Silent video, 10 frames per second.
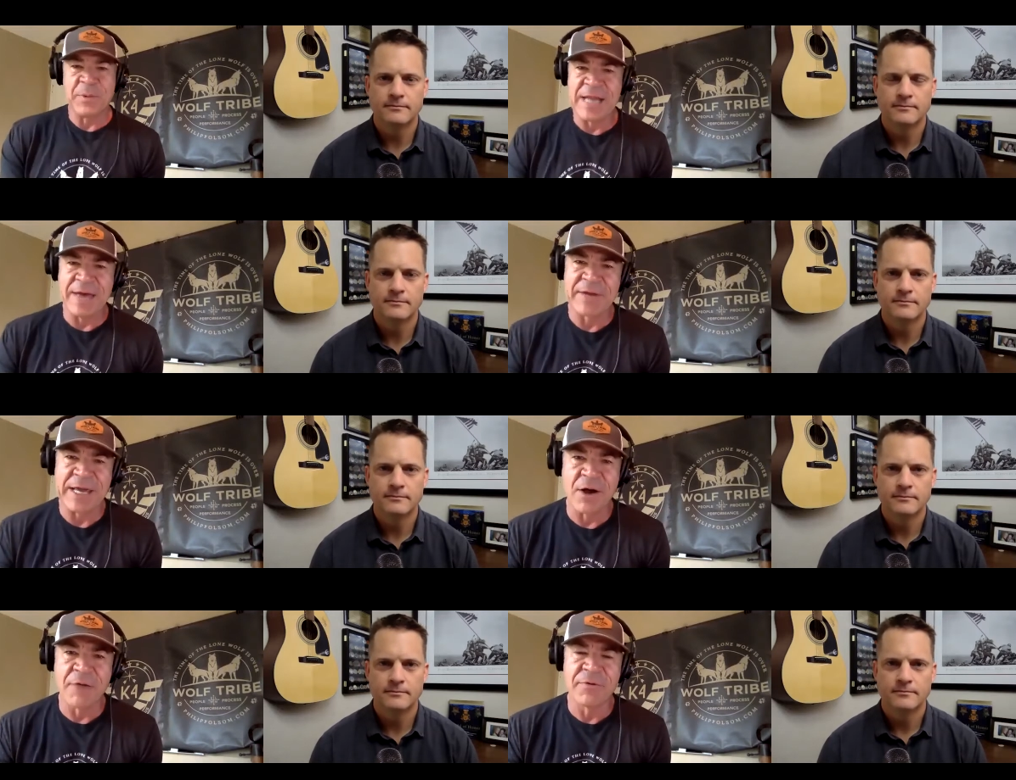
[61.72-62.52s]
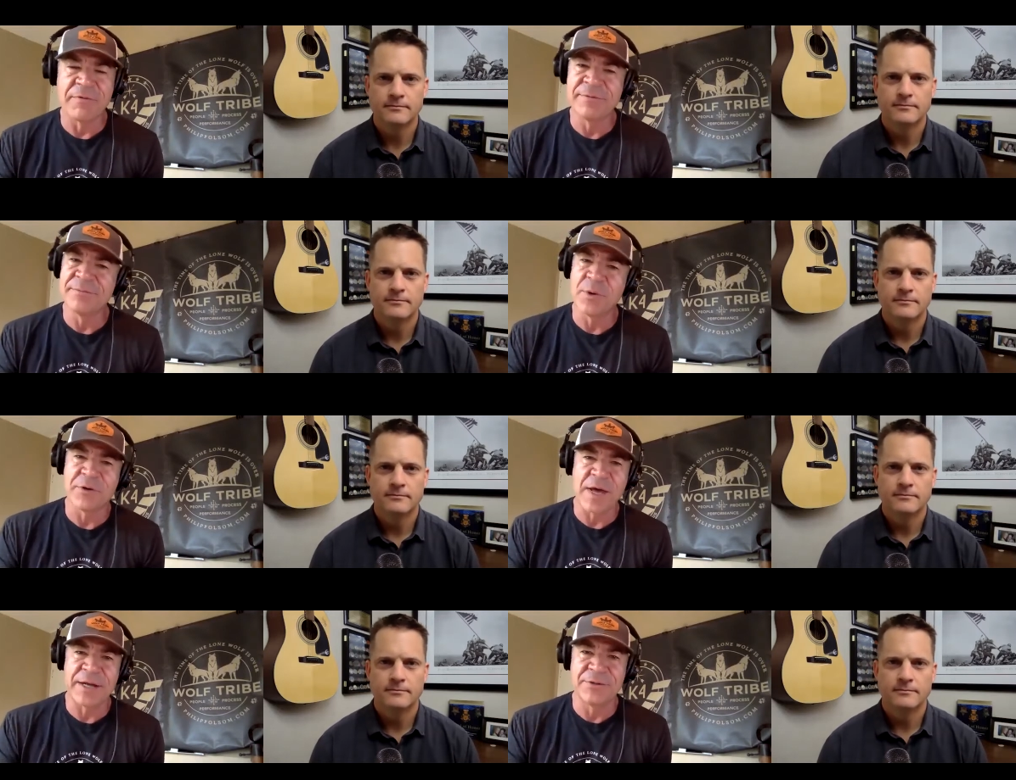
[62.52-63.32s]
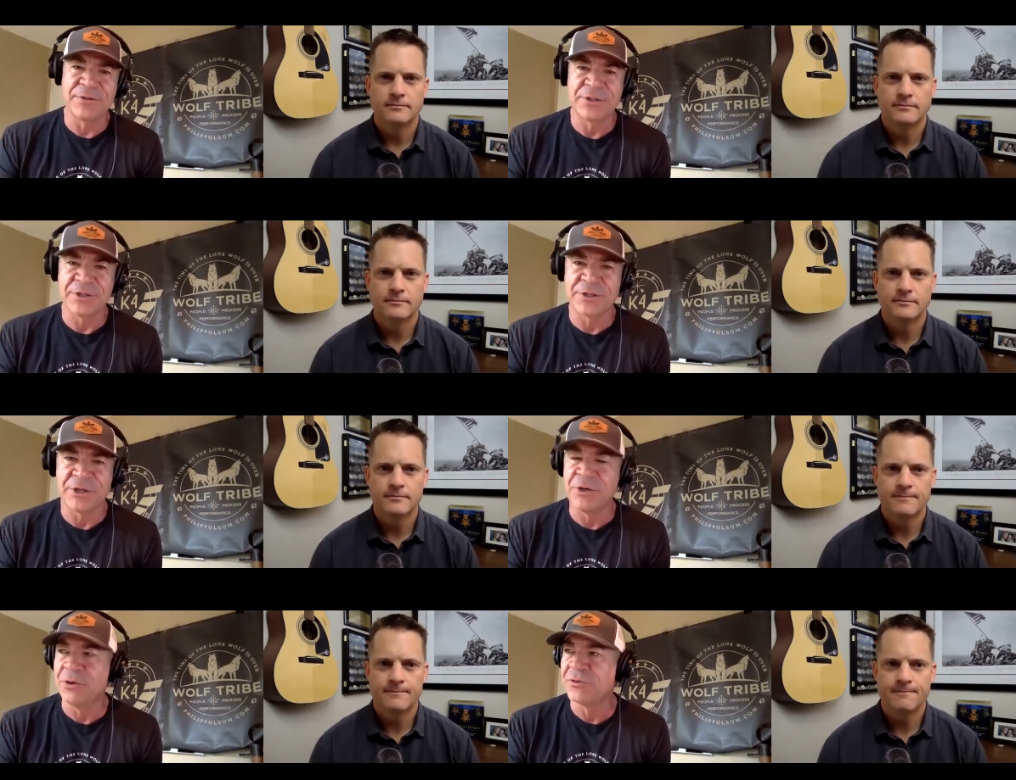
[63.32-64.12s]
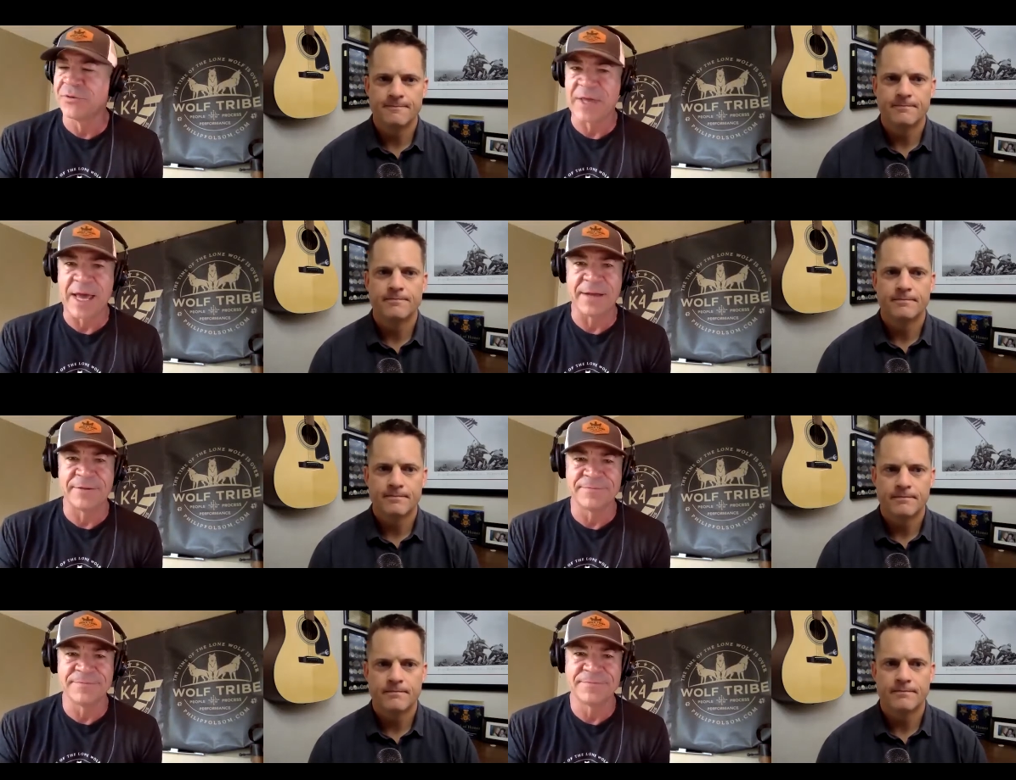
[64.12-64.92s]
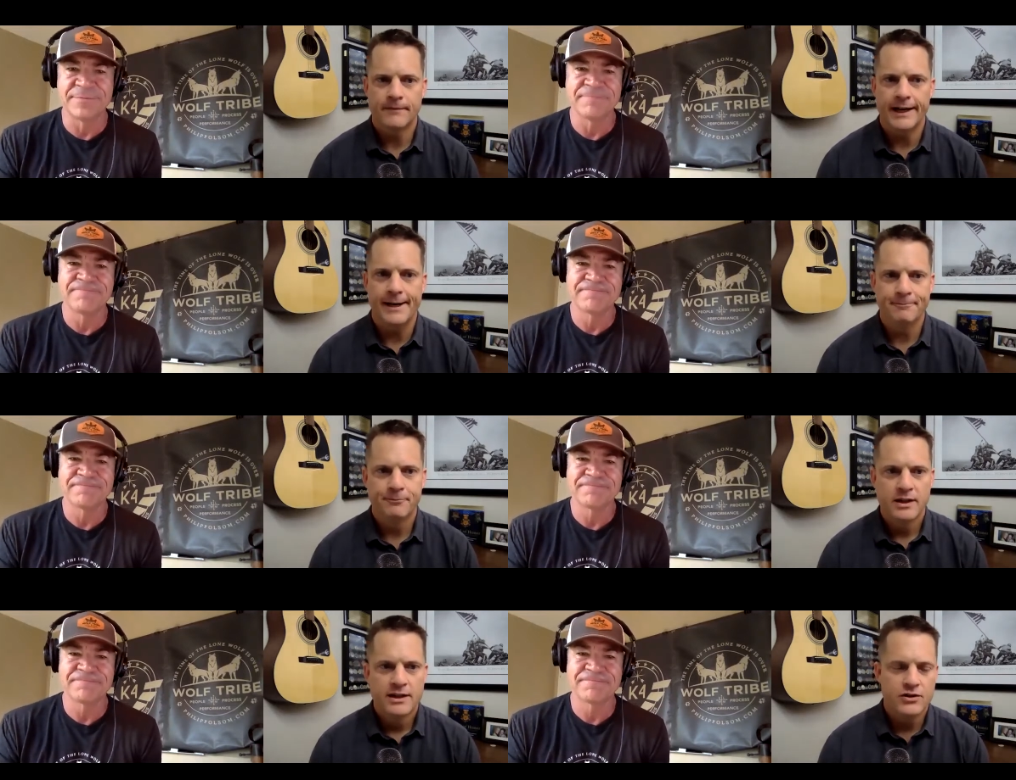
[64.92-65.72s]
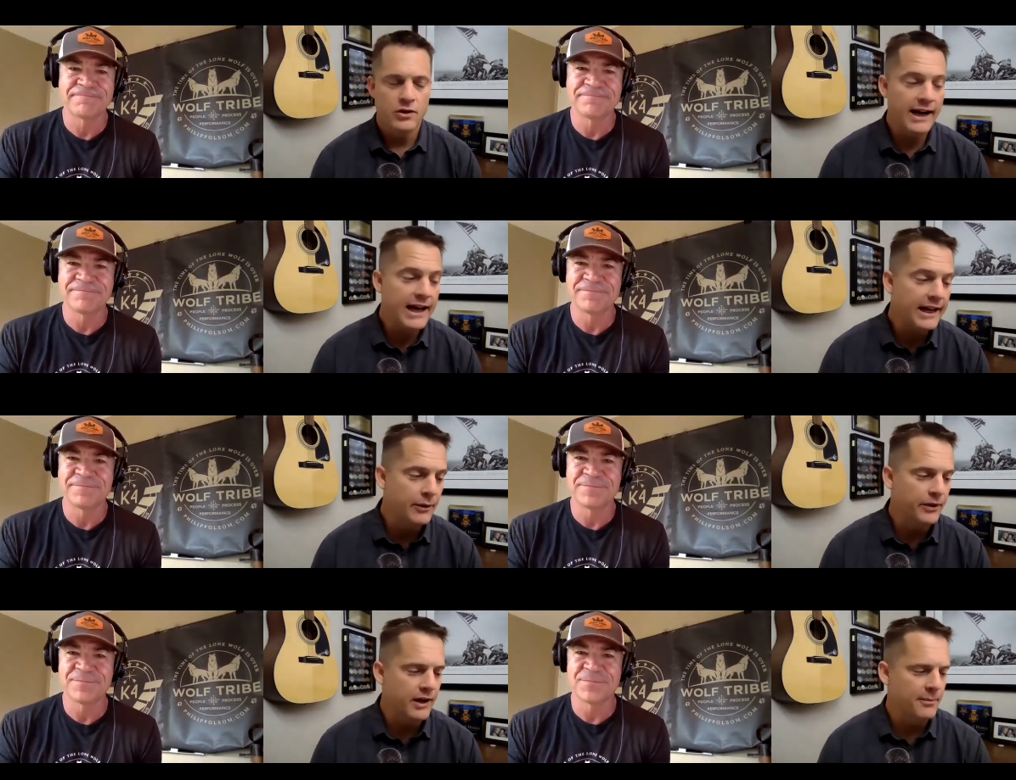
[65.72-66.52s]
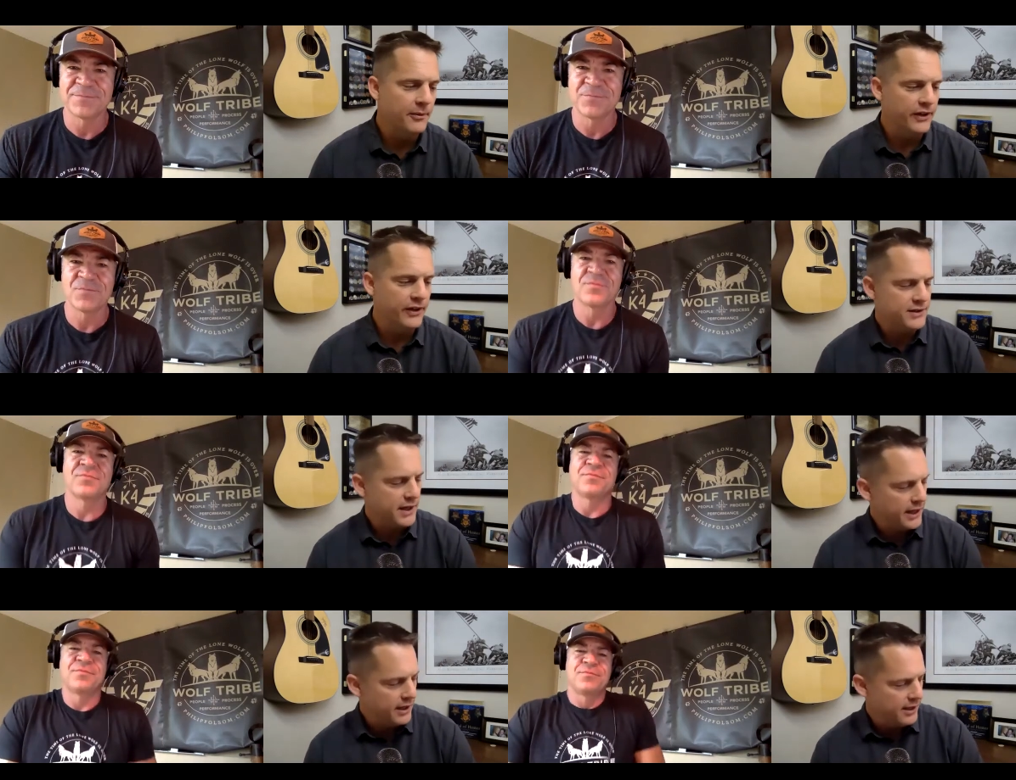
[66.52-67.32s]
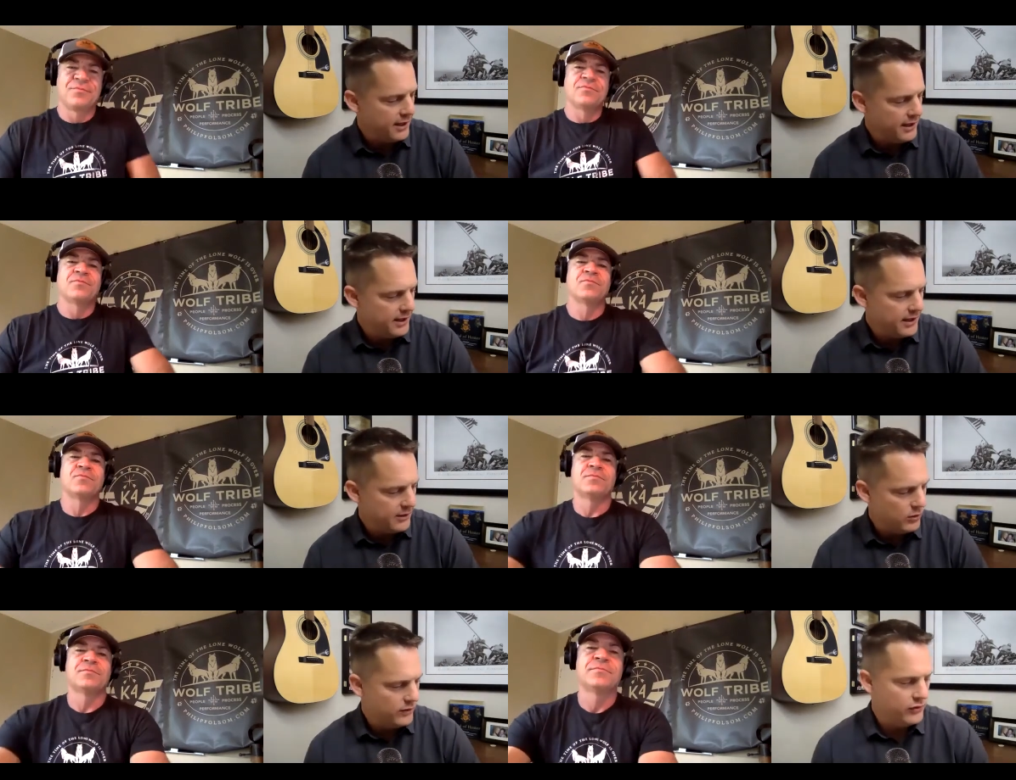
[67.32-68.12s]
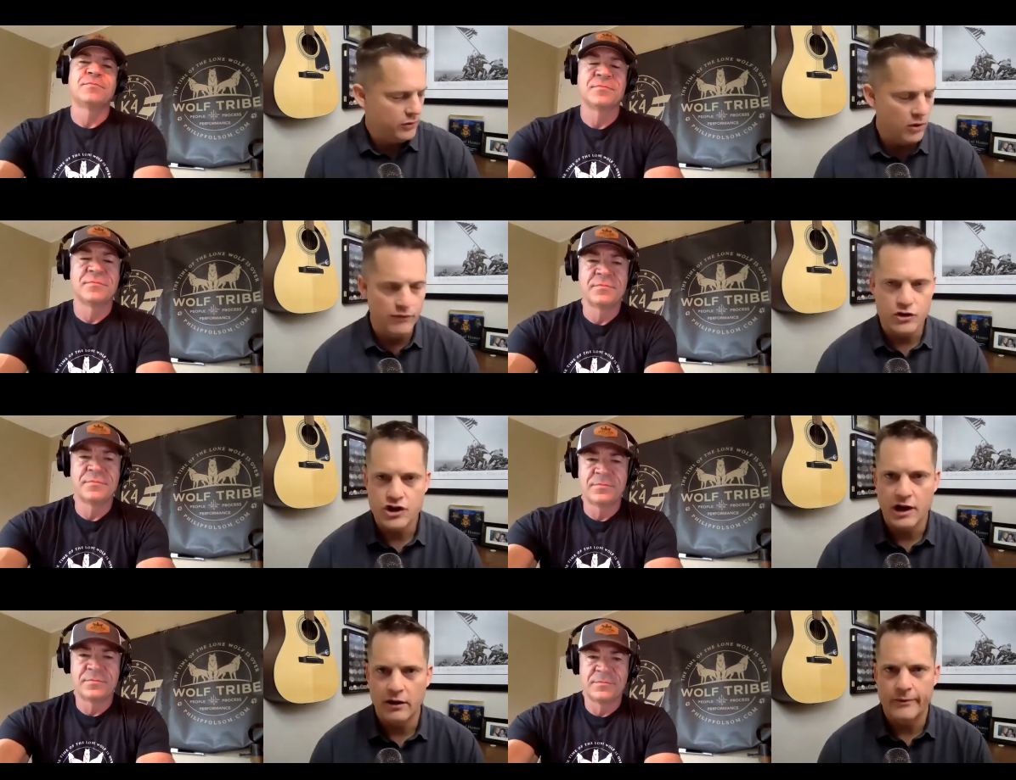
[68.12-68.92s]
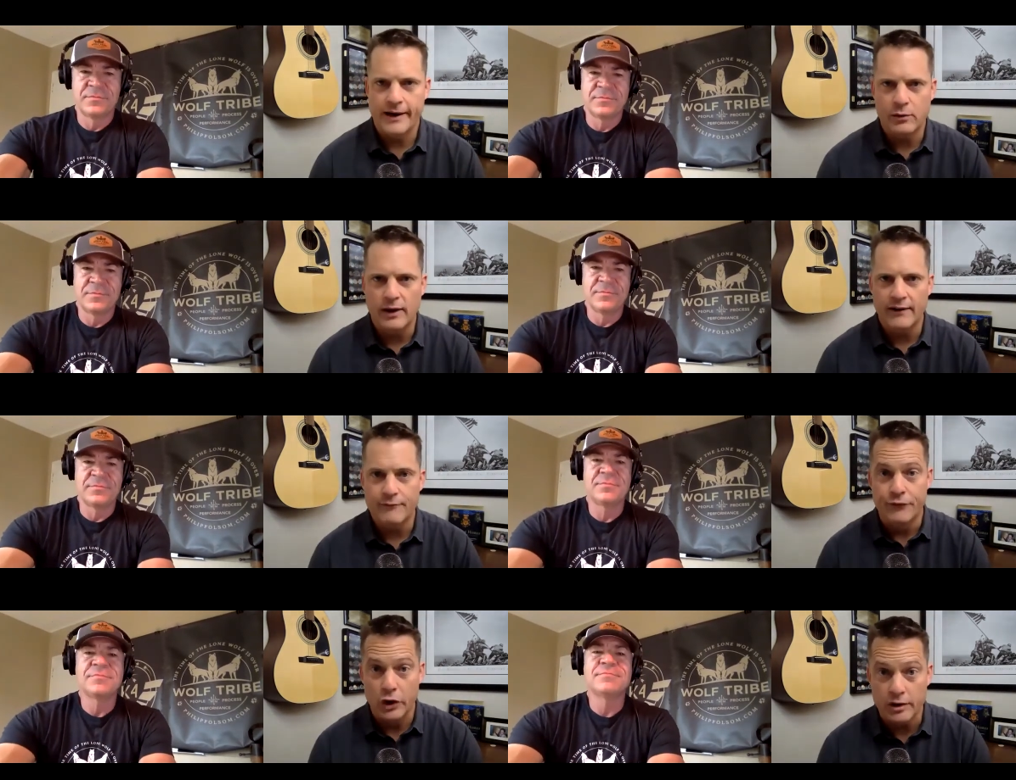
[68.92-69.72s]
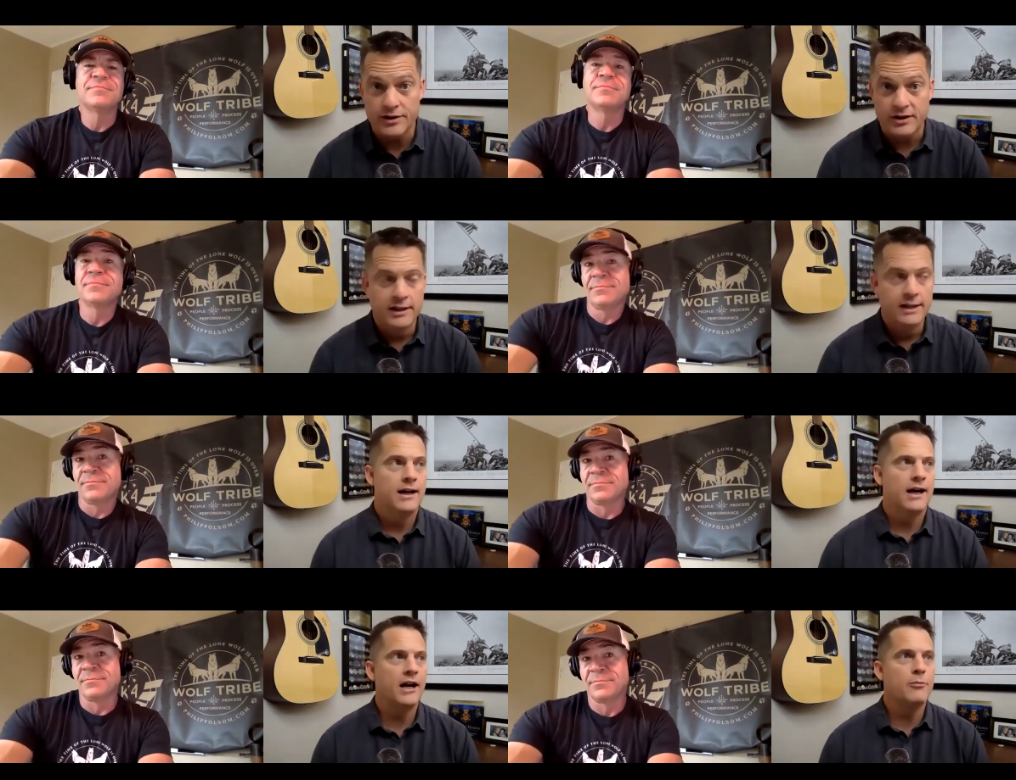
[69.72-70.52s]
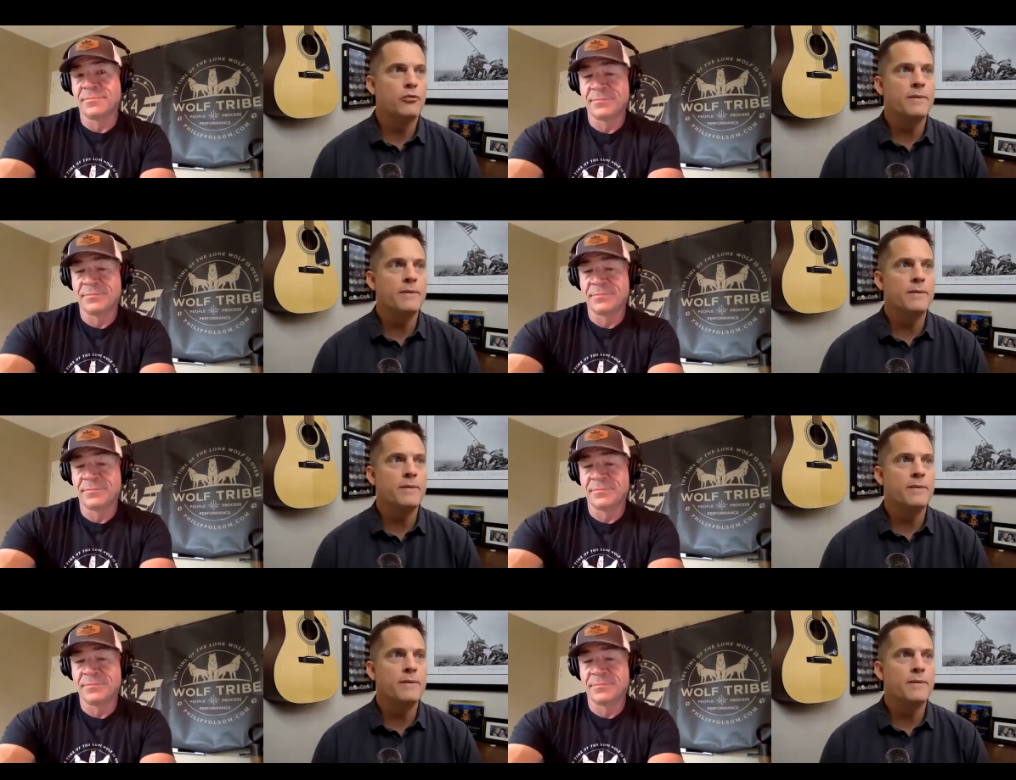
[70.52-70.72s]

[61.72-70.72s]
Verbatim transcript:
Speaker 1: we navigate off of. And boy, gratitude's just huge for that.
Speaker 2: Yeah. So I got hit with a couple things and I want to overshare right away. First,
Speaker 1: I am